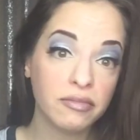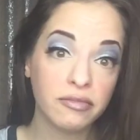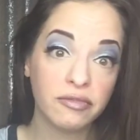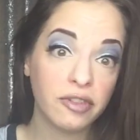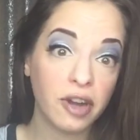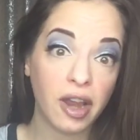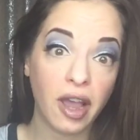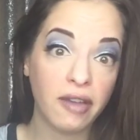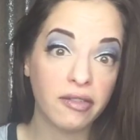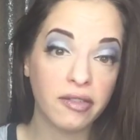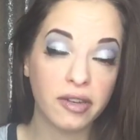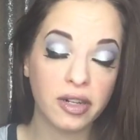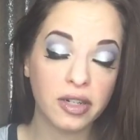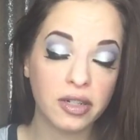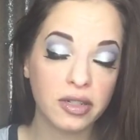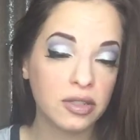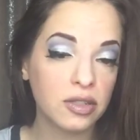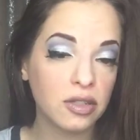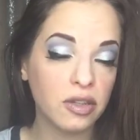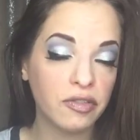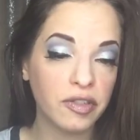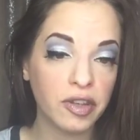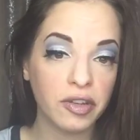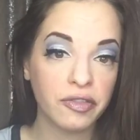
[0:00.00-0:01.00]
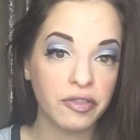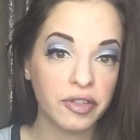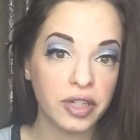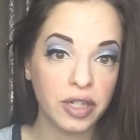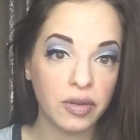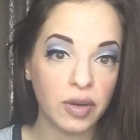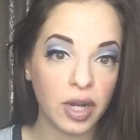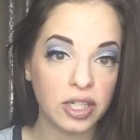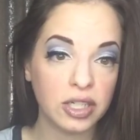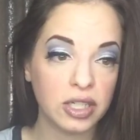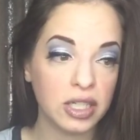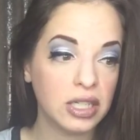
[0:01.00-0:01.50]
forever, so feel free
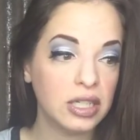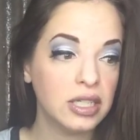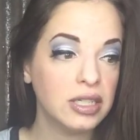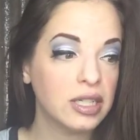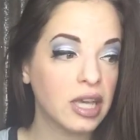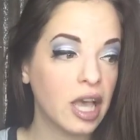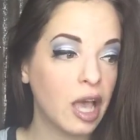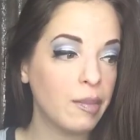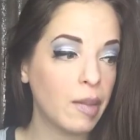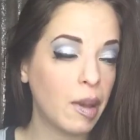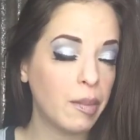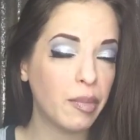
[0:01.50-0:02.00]
to watch it anytime.